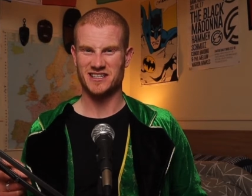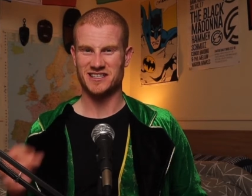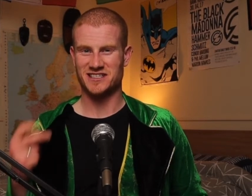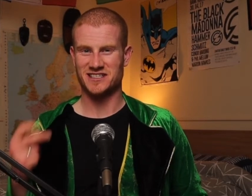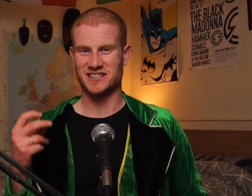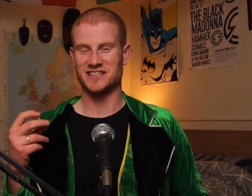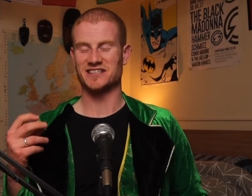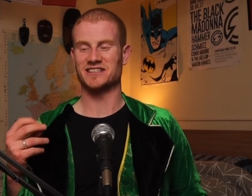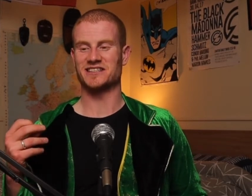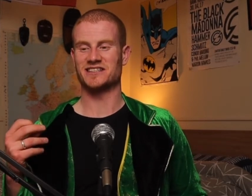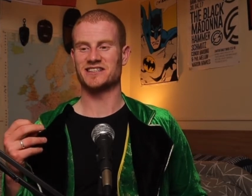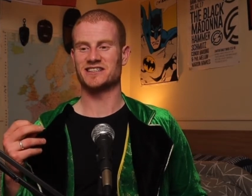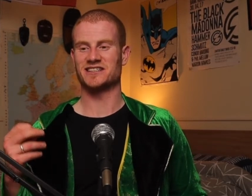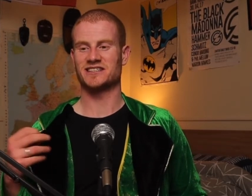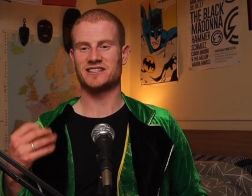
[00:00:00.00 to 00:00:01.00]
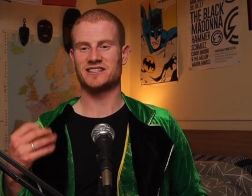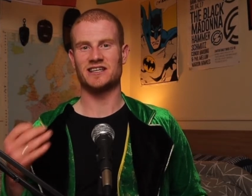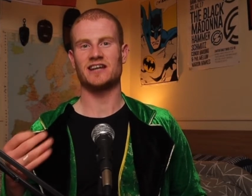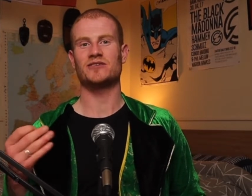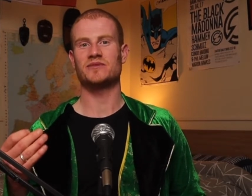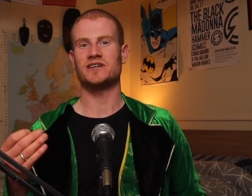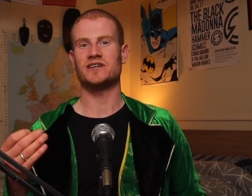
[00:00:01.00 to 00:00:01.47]
to
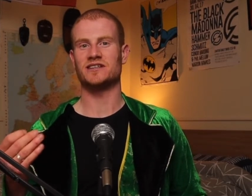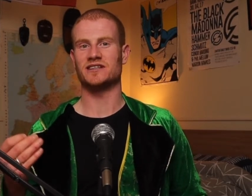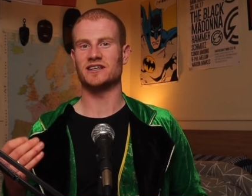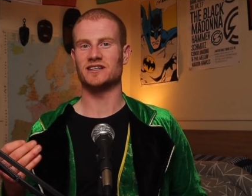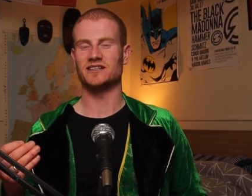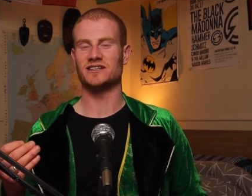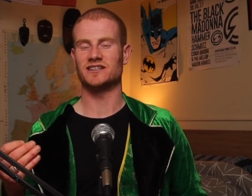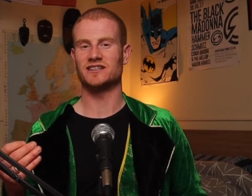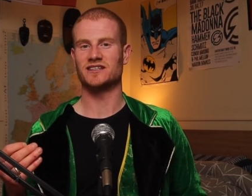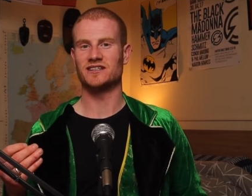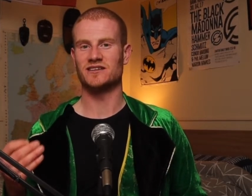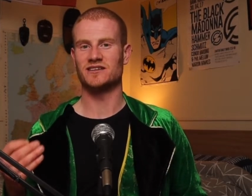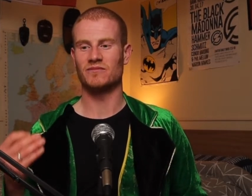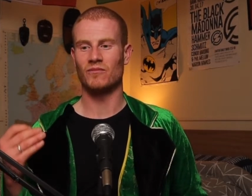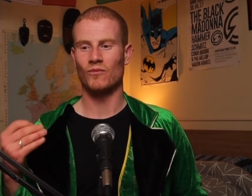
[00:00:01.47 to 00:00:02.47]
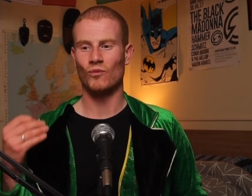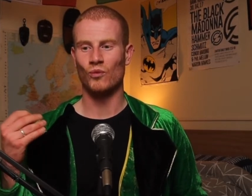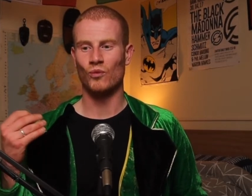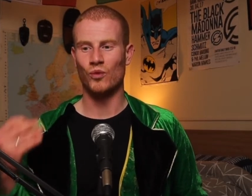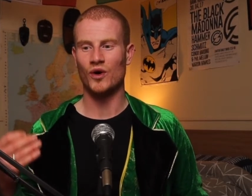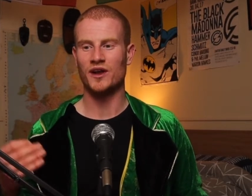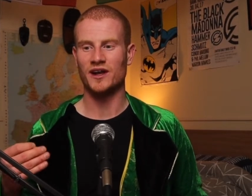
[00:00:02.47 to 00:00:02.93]
tell me that
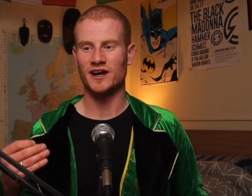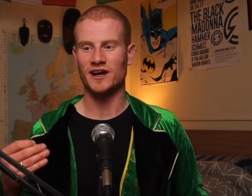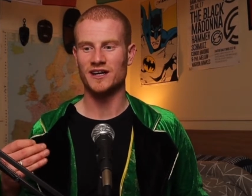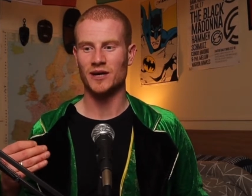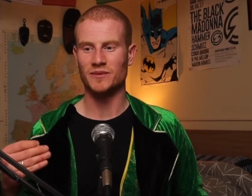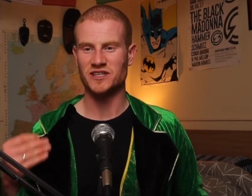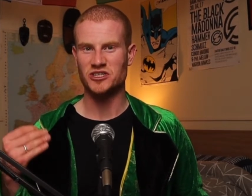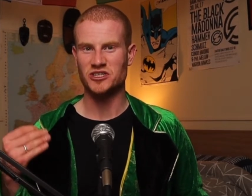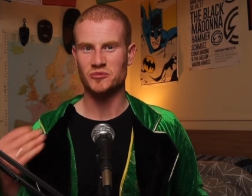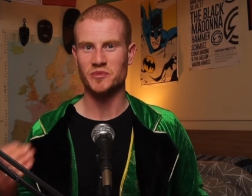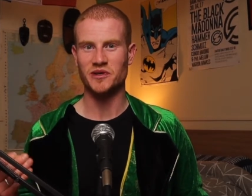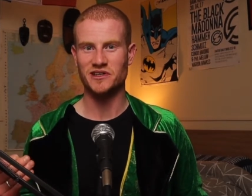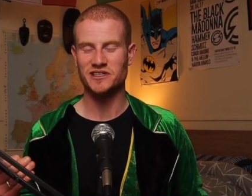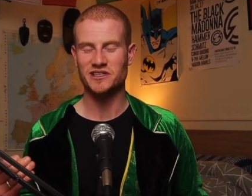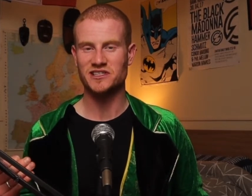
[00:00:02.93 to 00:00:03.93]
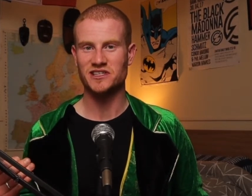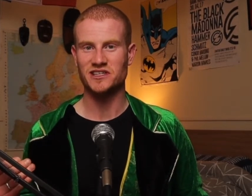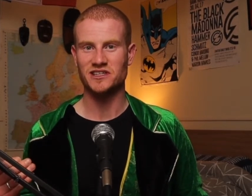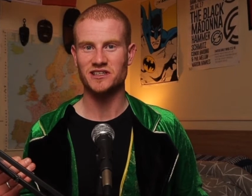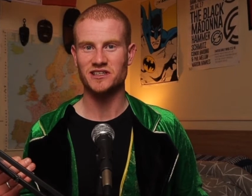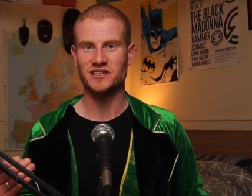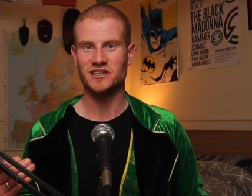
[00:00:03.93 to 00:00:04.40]
what I am
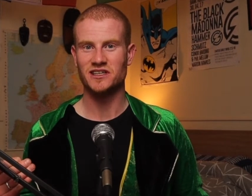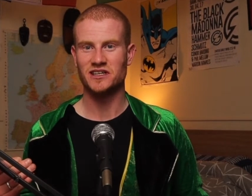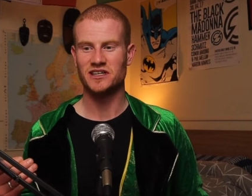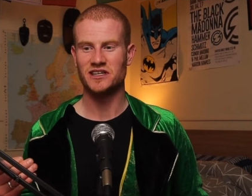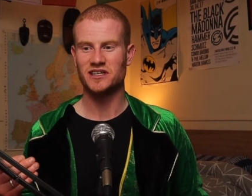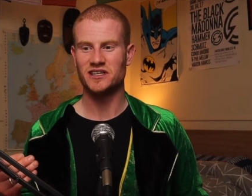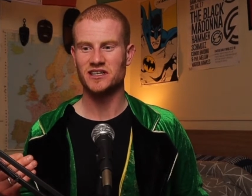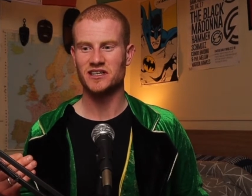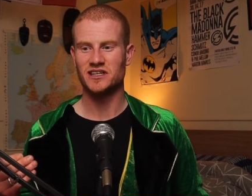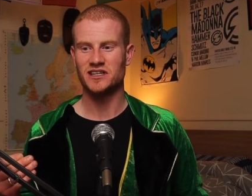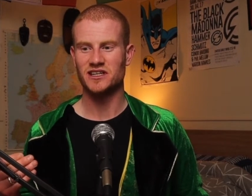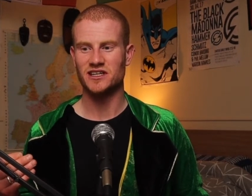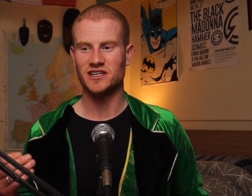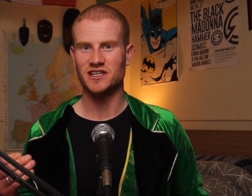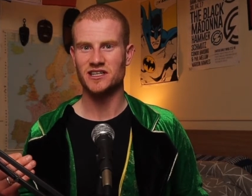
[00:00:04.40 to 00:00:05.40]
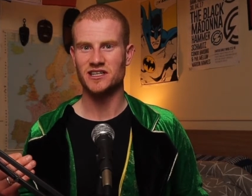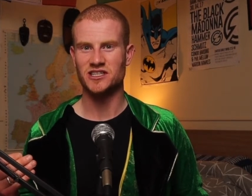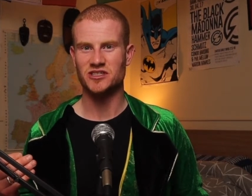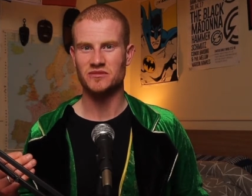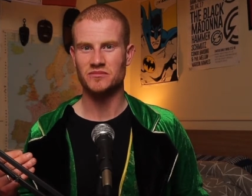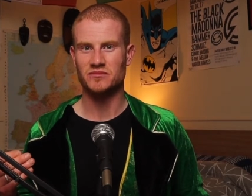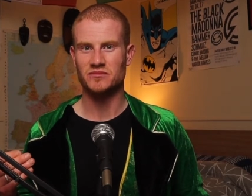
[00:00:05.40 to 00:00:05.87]
experiencing
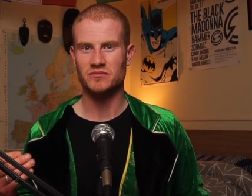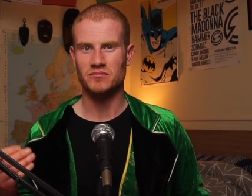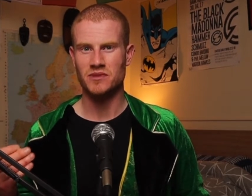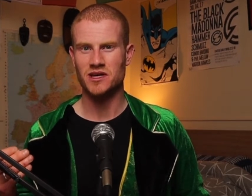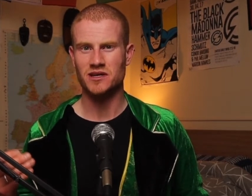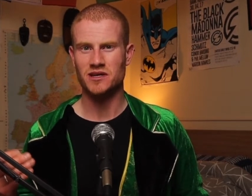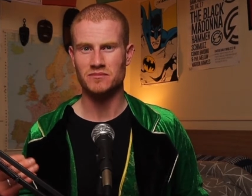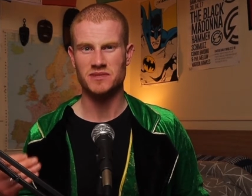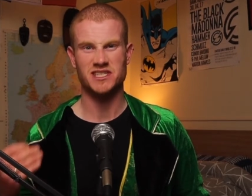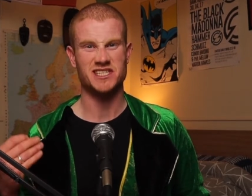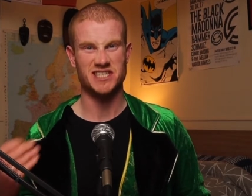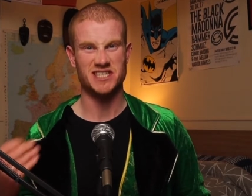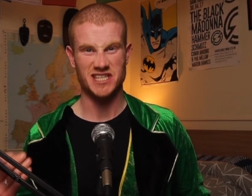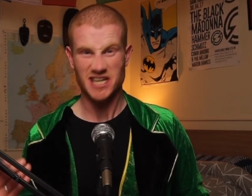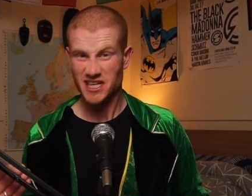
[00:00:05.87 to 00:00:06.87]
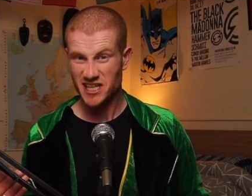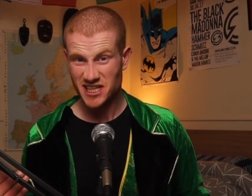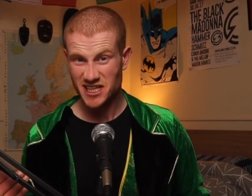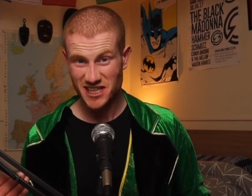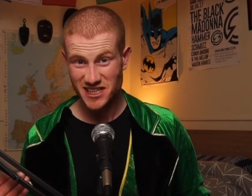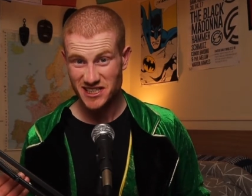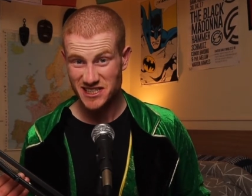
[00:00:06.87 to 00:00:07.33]
is me mistaking
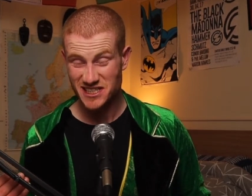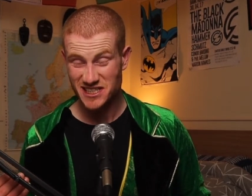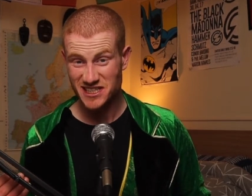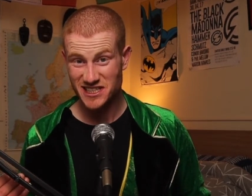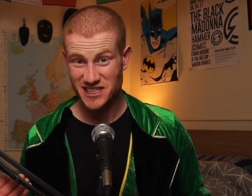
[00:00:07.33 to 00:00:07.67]
it?